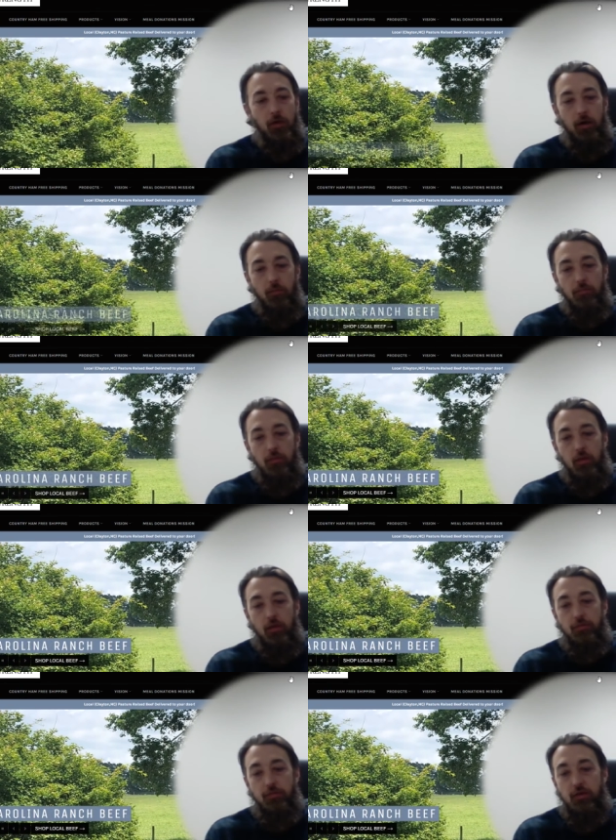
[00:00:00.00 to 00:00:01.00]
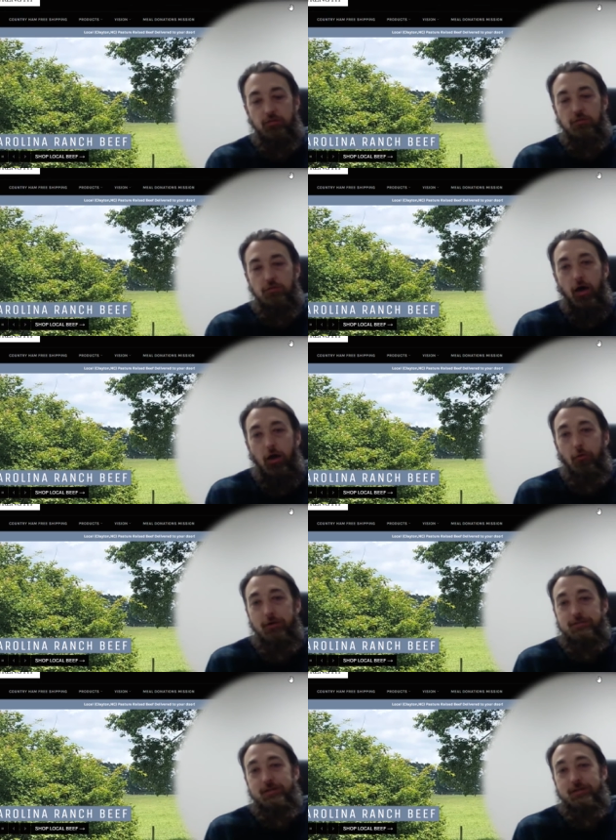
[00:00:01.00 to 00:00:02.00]
Um, this is not
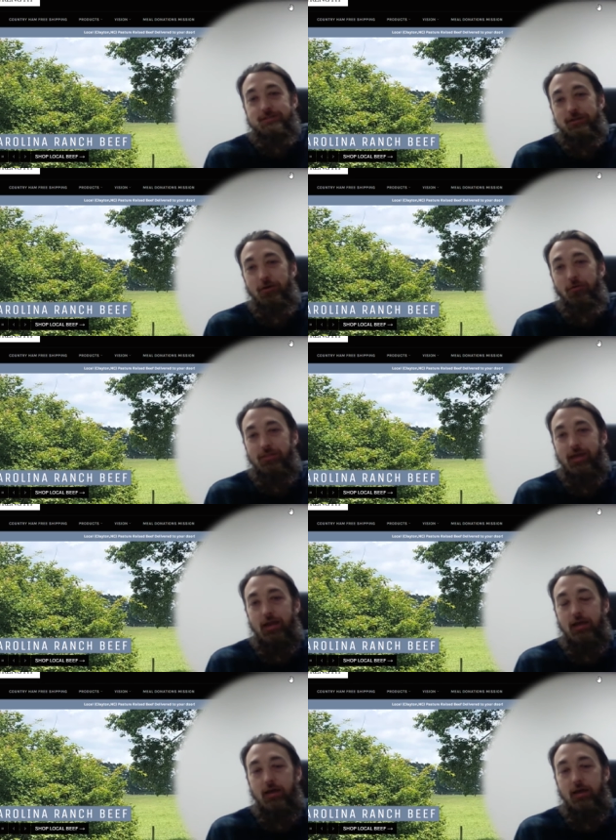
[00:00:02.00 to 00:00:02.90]
always easy to know what that